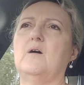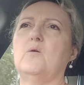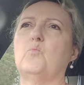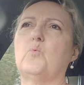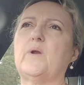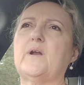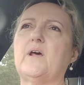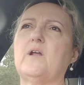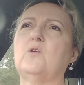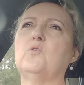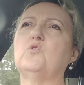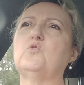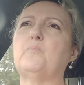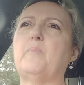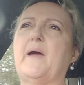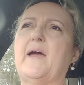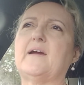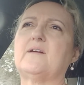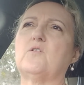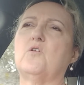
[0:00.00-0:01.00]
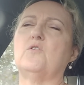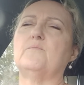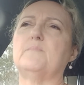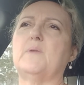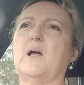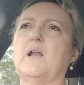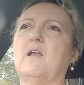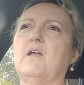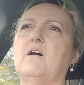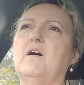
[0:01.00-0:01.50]
When I look back on
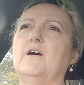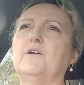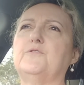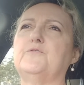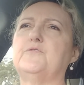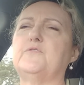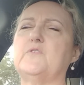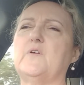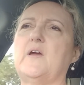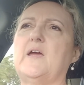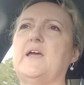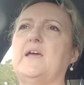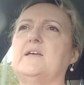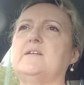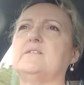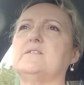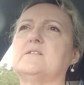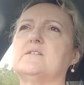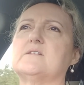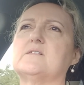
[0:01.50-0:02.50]
my life and,